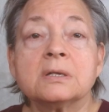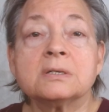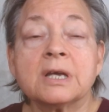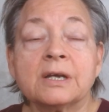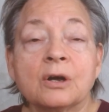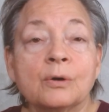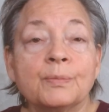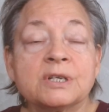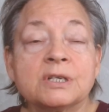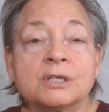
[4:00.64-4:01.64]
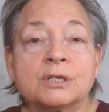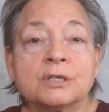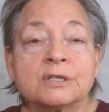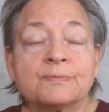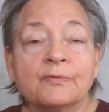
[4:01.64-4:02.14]
take our
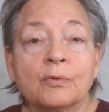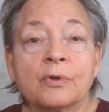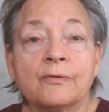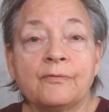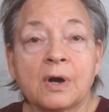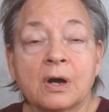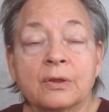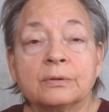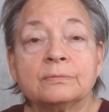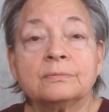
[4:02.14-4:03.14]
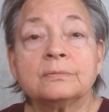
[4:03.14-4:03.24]
petitions before the Father.